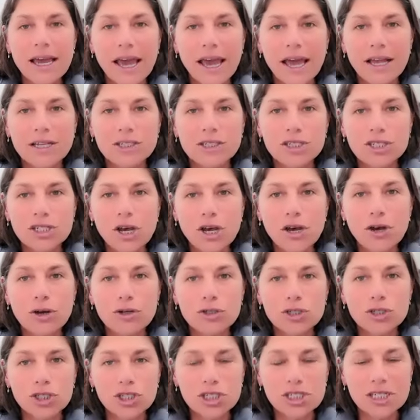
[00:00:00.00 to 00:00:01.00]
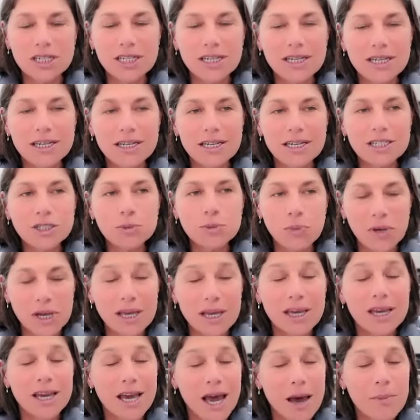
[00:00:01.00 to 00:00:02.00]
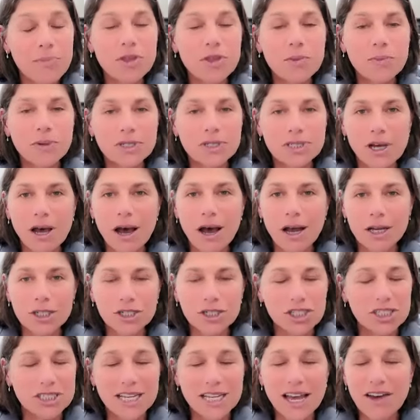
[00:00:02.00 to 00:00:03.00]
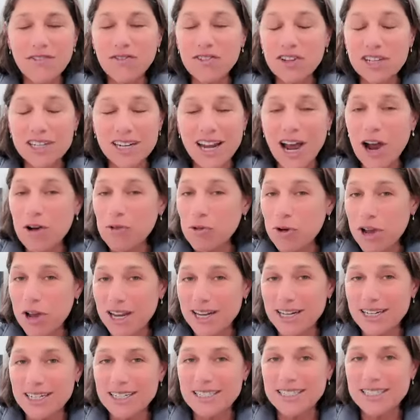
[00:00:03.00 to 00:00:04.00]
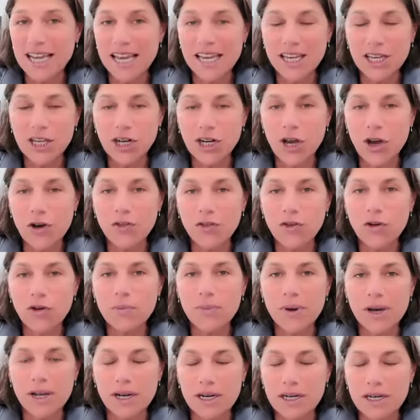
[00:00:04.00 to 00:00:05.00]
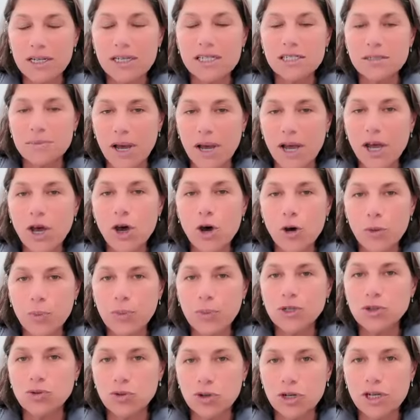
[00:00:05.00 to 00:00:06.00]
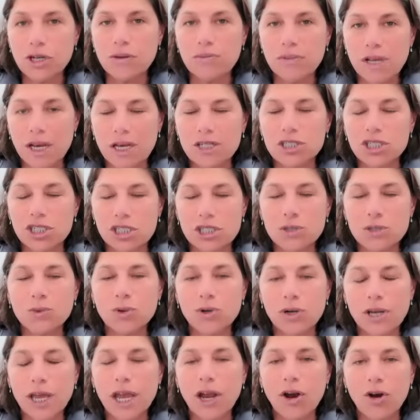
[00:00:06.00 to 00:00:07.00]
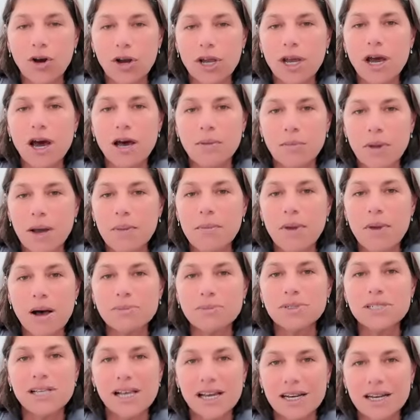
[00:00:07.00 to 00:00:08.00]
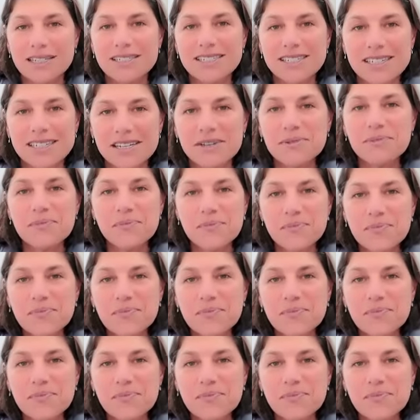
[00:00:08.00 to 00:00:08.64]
And so she is picking up the baton. She's definitely not ready to take it over, but it is my hope and dream that she will carry on my mom's legacy.